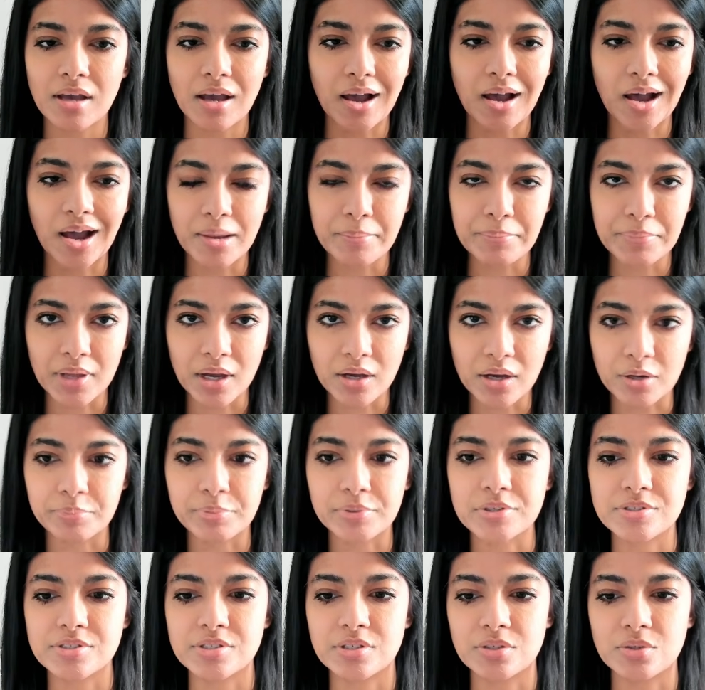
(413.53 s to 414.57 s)
I'm not a
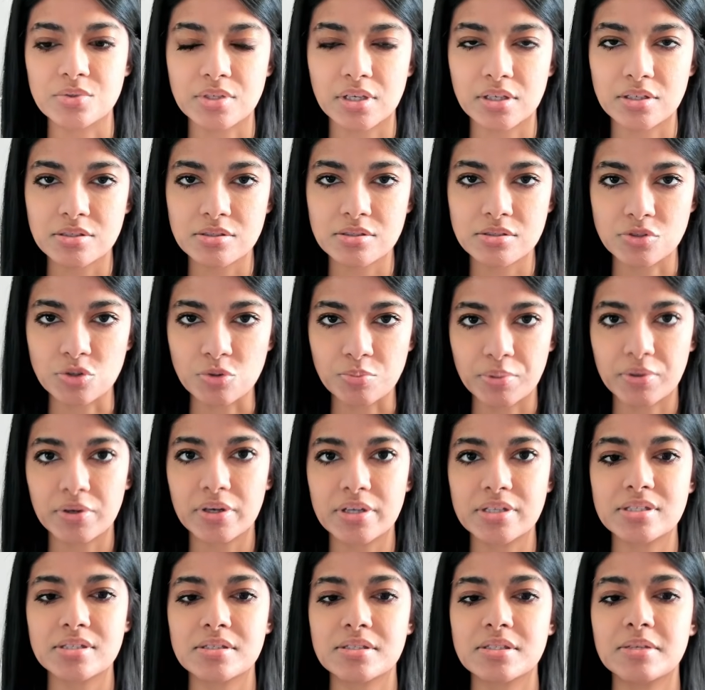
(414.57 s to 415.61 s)
person who's like super
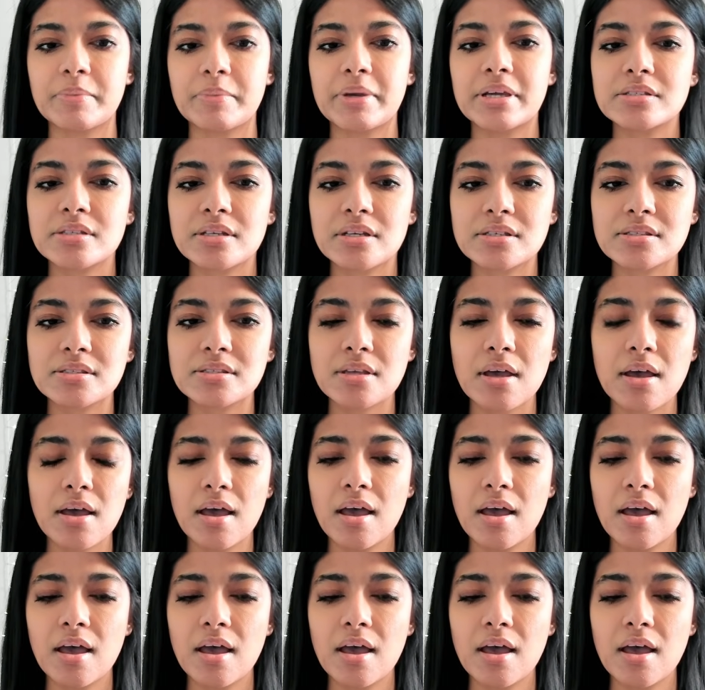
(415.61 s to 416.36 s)
into semantics.